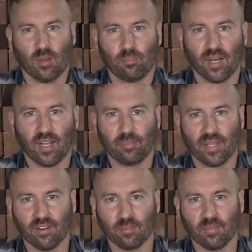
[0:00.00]
but
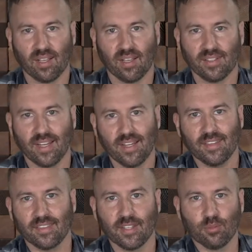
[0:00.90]
bear in mind,
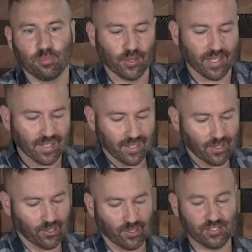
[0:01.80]
anything you put in
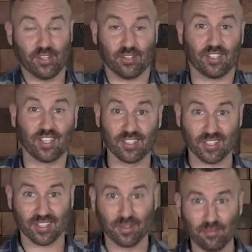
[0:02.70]
here is either going
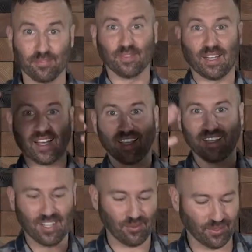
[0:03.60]
to come flying
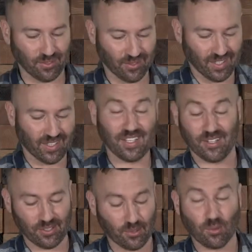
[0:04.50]
out with your
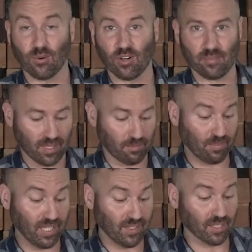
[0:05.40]
carrier, or it may
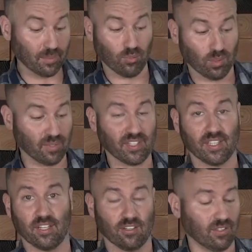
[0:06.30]
impede the deployment of the
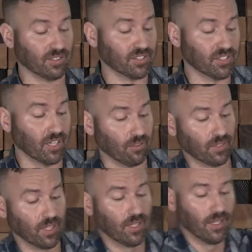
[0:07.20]
carrier itself.
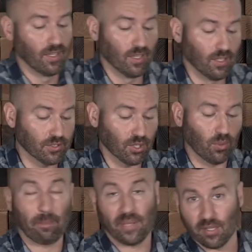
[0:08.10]
So
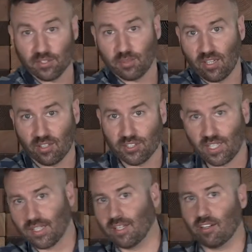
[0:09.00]
what appears to be our
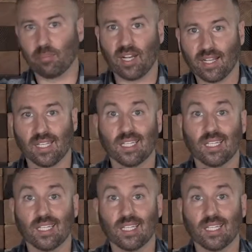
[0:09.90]
secondary pocket